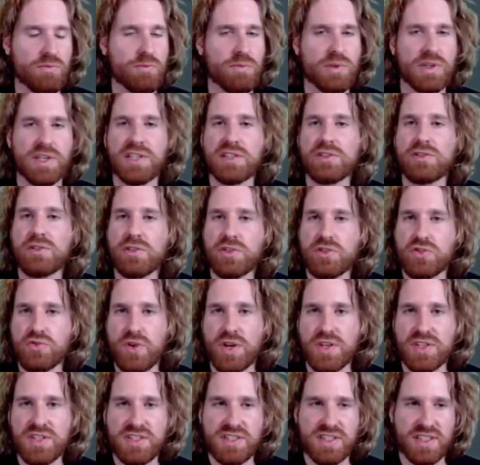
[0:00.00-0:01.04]
political
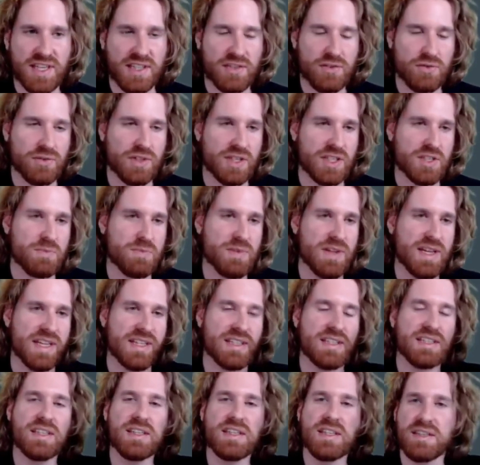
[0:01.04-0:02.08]
trust, and that could
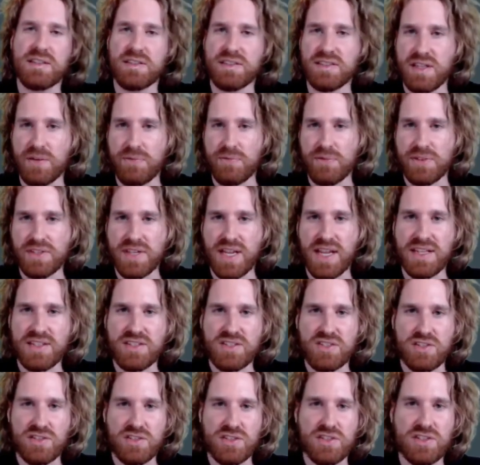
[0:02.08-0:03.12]
explain different
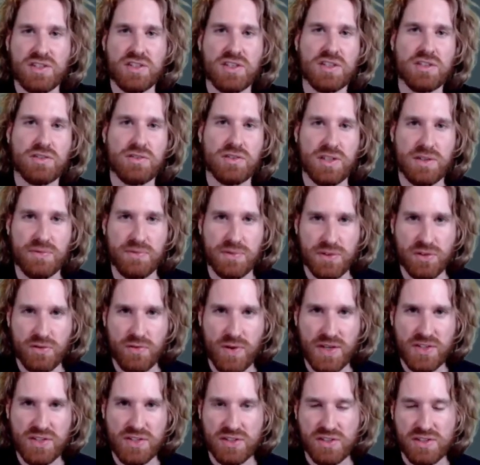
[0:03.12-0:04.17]
answers to different
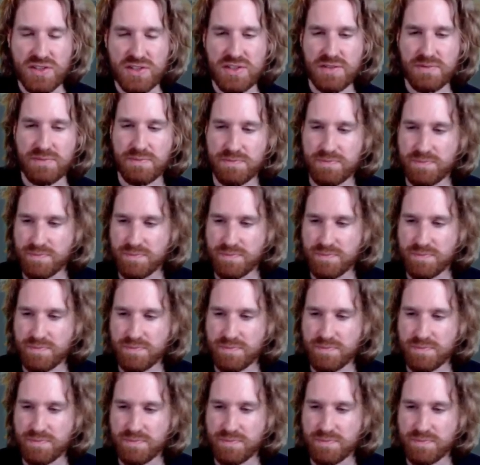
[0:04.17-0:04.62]
questions.